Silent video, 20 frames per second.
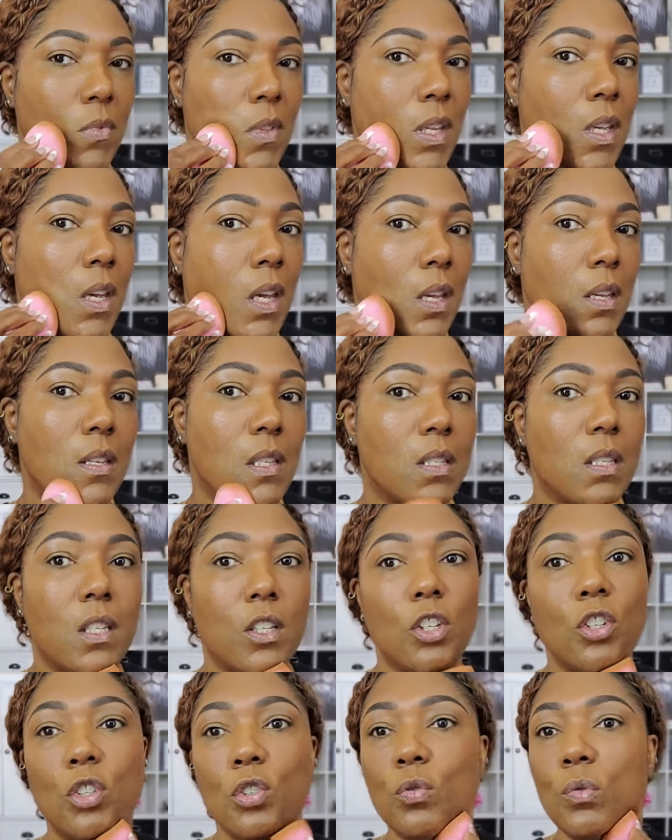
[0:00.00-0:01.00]
Yeah, it's
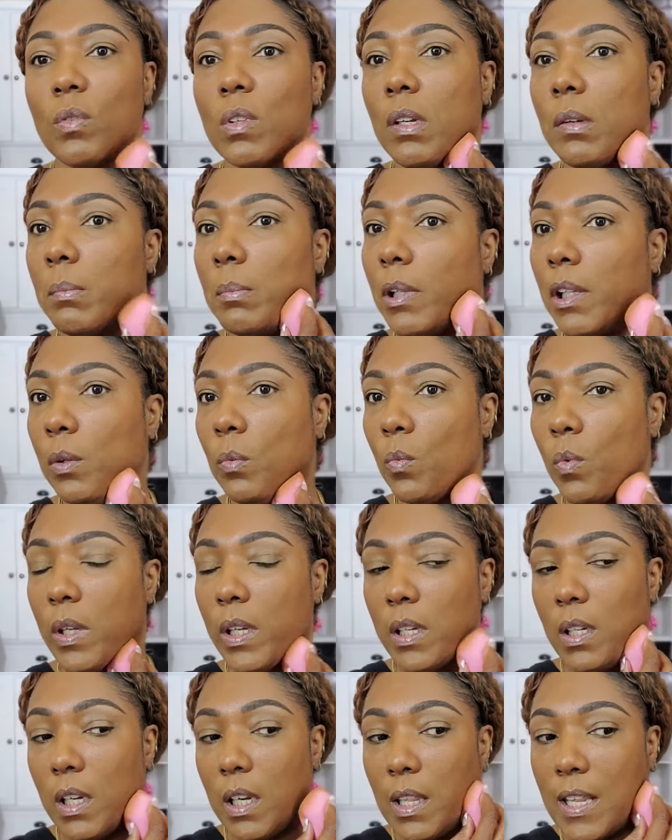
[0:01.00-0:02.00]
extremely
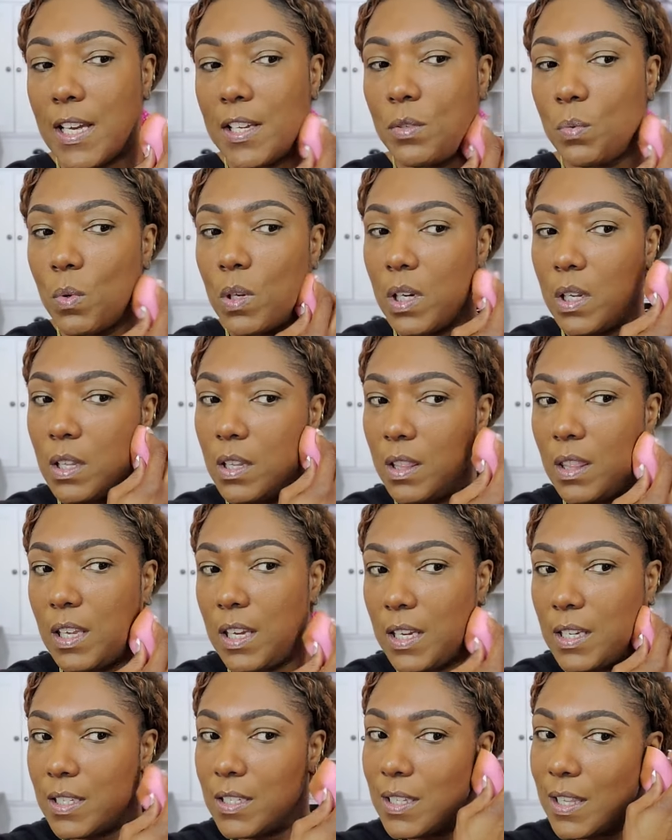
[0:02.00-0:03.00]
windy. That's one of the
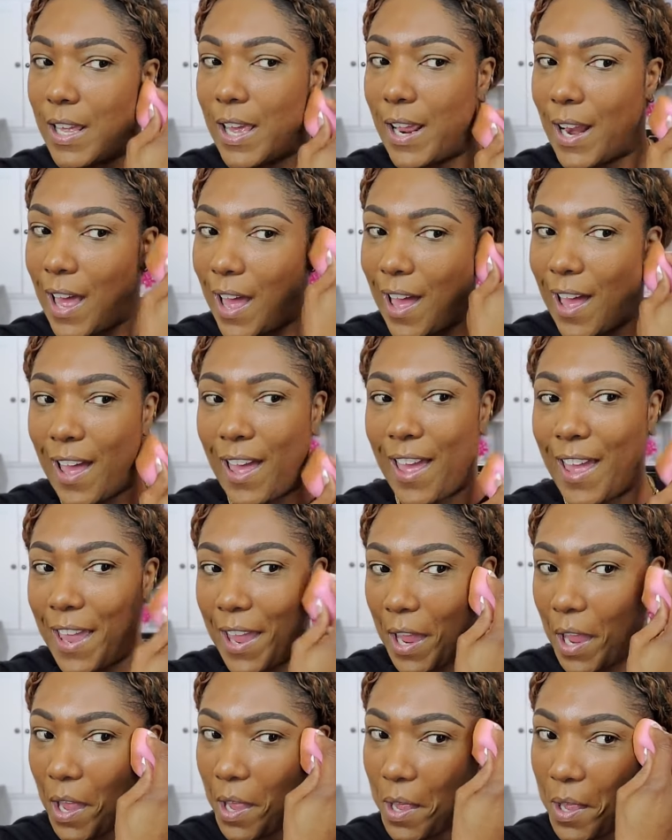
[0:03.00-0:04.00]
things that
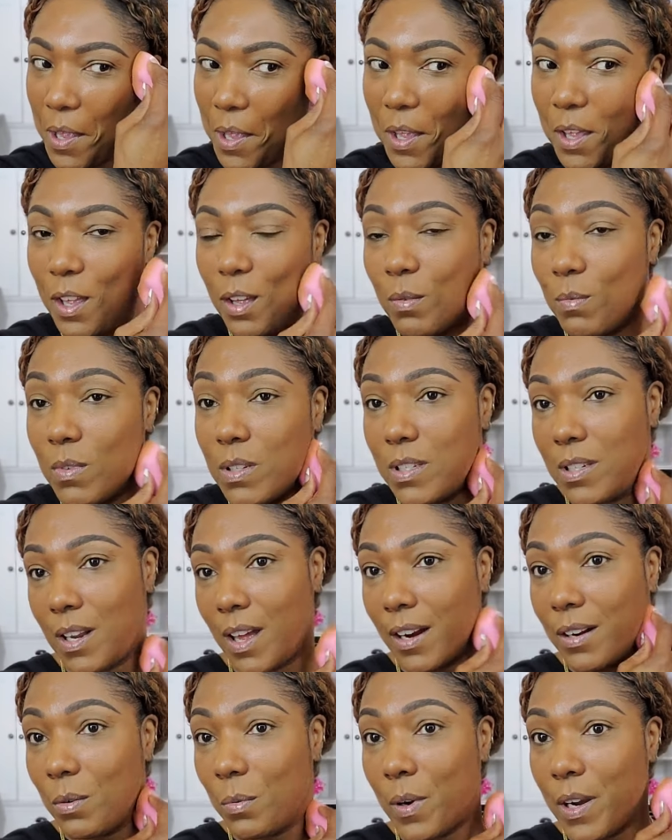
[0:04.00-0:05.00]
I was
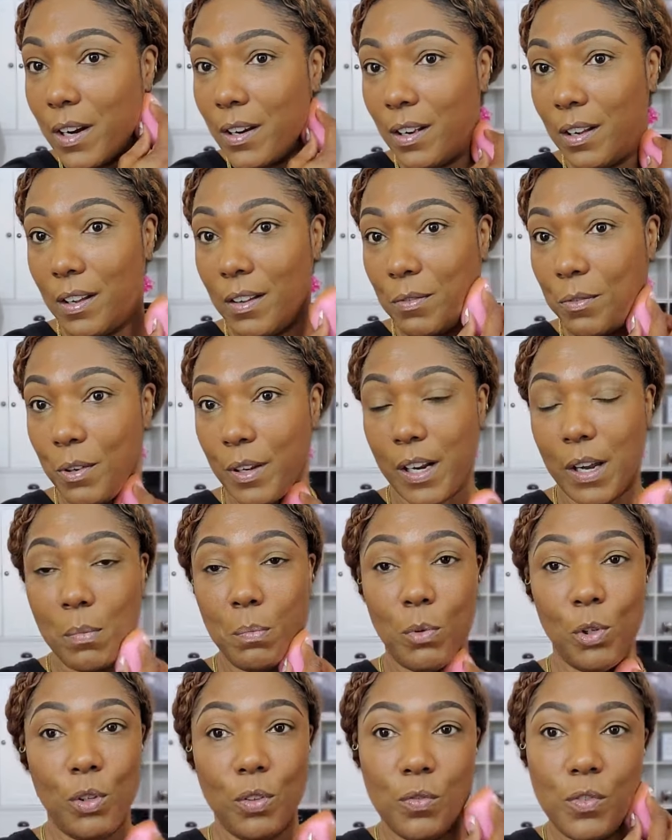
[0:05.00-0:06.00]
not aware of when I
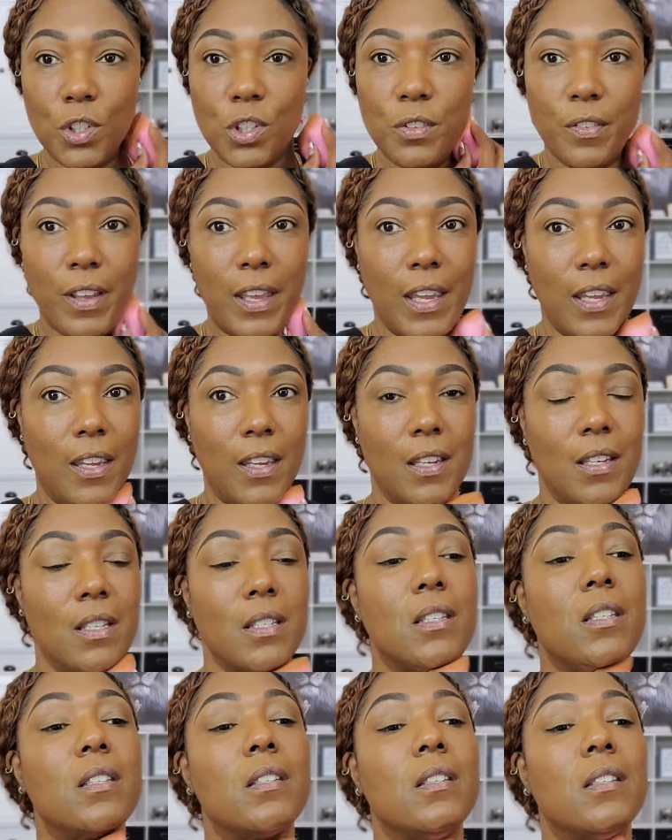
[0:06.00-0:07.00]
moved to
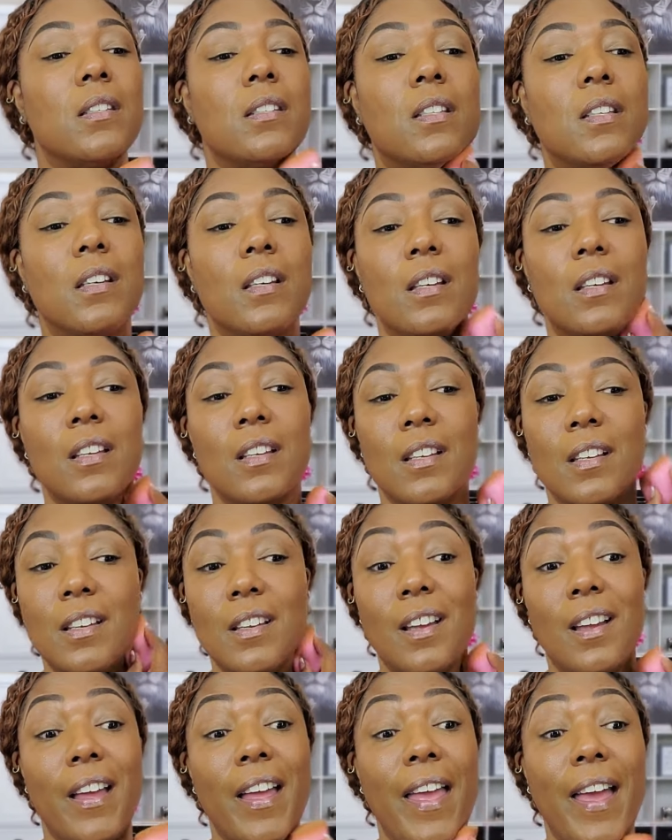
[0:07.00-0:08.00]
Vegas,
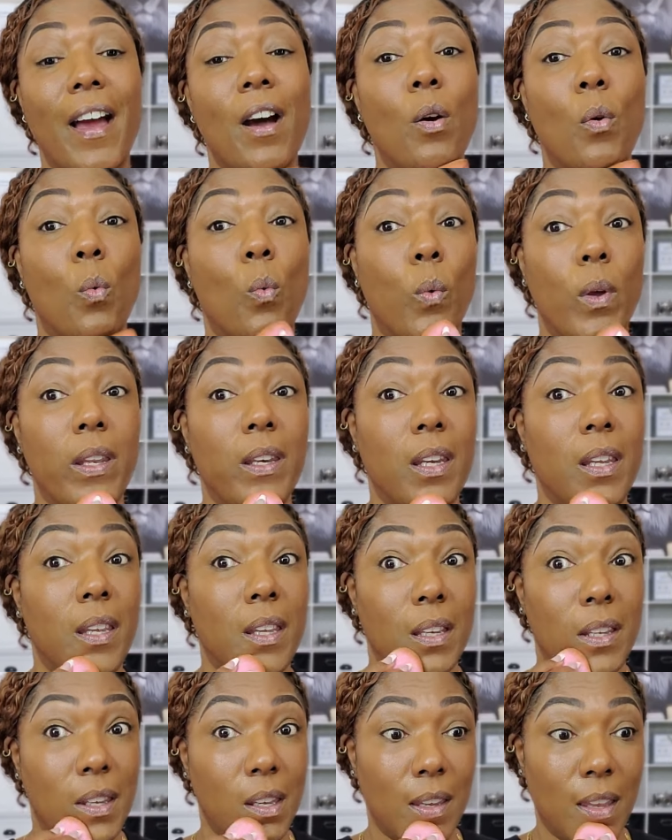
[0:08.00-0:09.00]
how
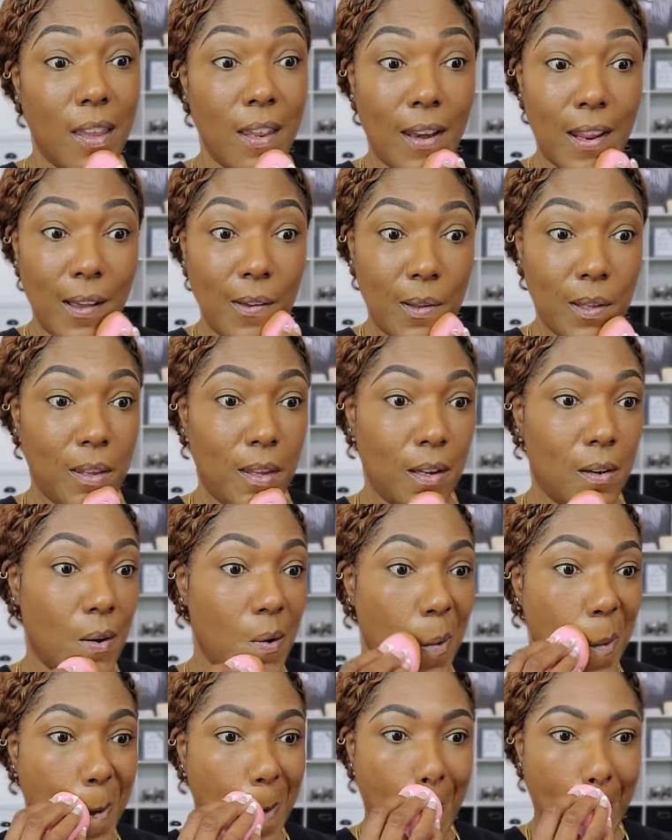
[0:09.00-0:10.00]
windy it can get out
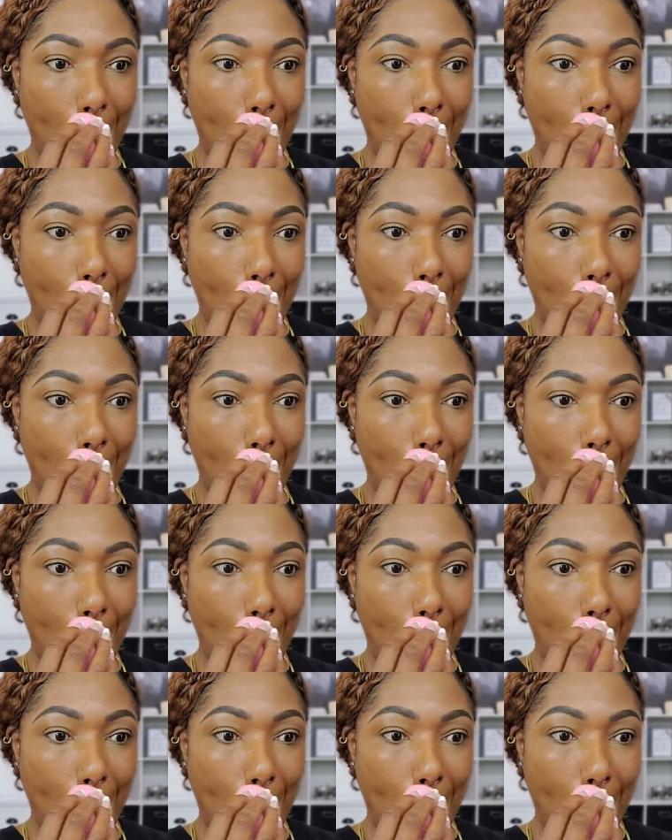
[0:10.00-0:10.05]
here.